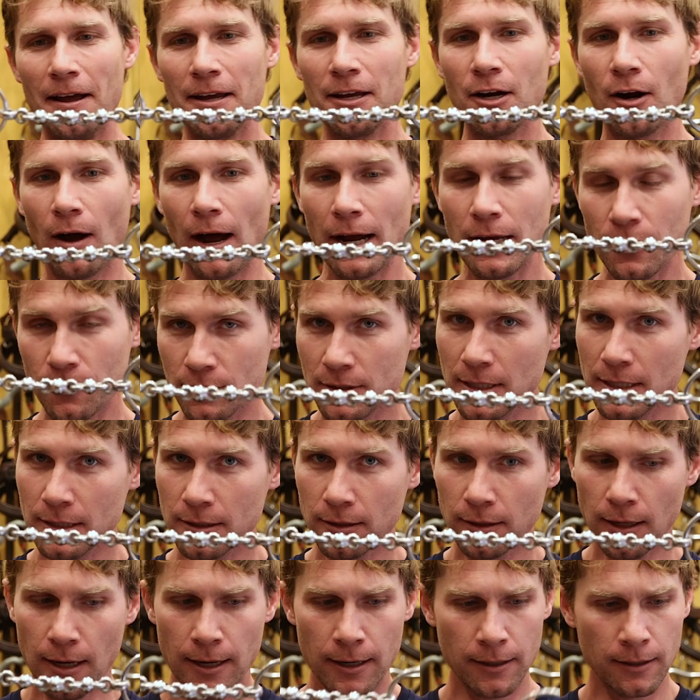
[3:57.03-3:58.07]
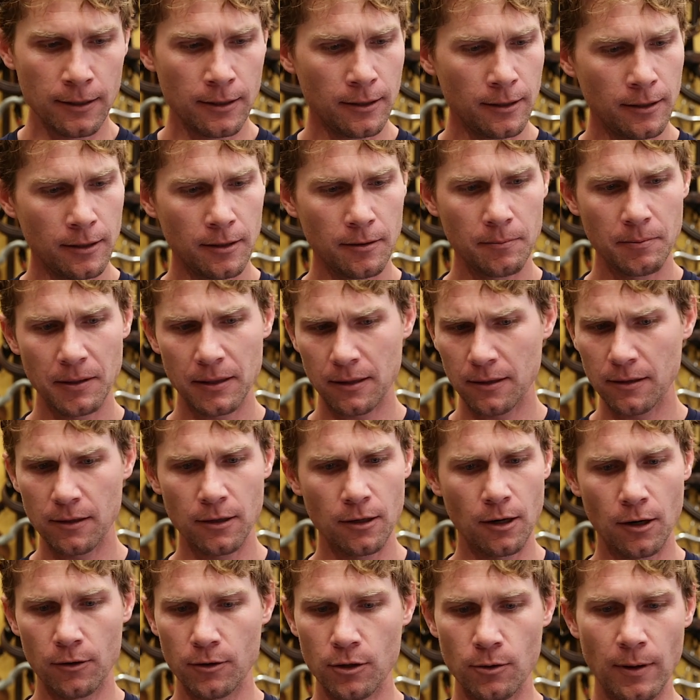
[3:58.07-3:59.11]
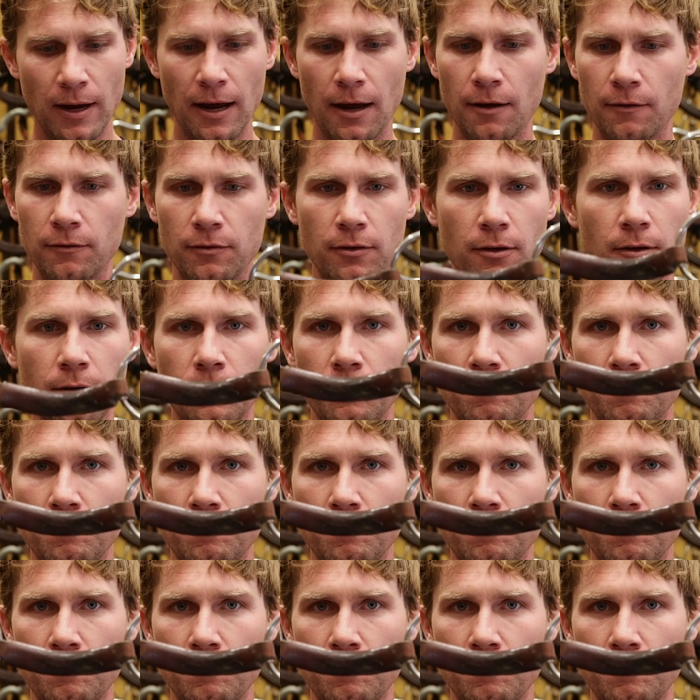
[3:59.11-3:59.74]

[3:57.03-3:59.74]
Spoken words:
use these a lot, but, you have